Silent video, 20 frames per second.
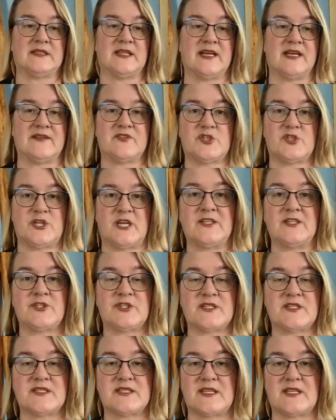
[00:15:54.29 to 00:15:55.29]
life's
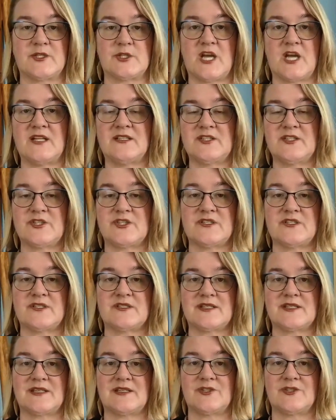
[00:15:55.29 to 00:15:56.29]
changes and
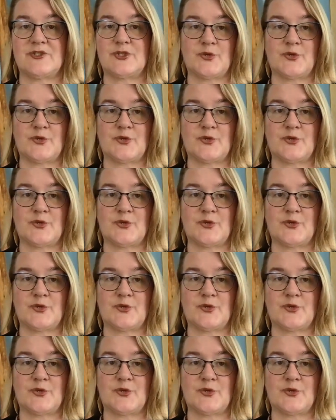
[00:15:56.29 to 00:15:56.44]
challenges and